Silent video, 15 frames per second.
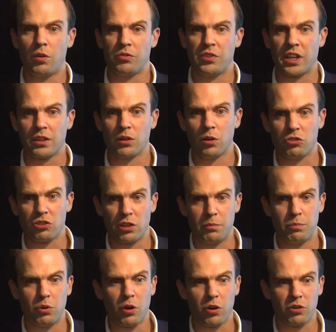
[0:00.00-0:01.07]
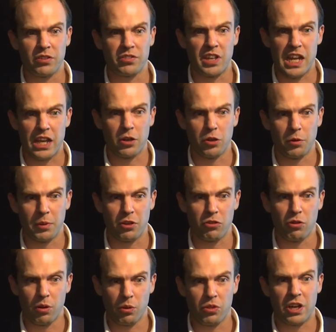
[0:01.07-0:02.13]
of technological progress and economic
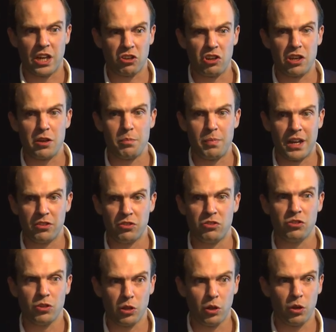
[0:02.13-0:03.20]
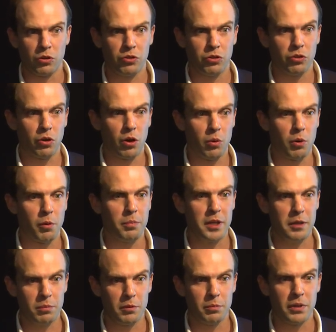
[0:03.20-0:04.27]
growth actually depends a lot on what
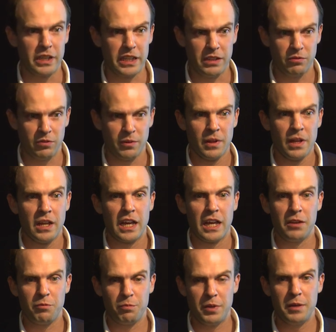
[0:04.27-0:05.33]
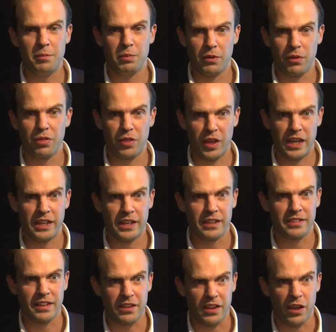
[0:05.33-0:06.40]
people believe. And if people
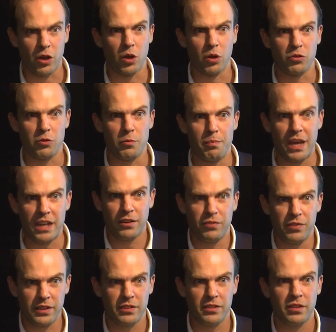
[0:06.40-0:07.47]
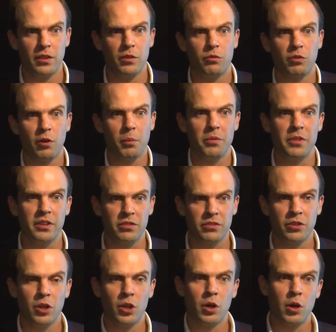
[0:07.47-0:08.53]
think that they are going to benefit from
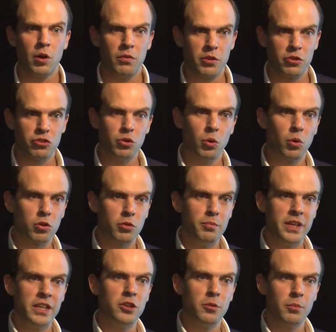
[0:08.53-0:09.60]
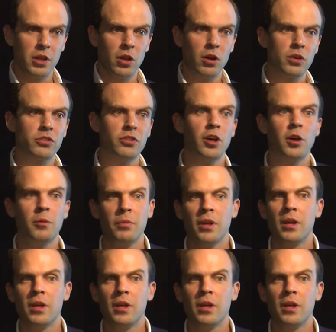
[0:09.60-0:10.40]
this over the short, medium, and long term,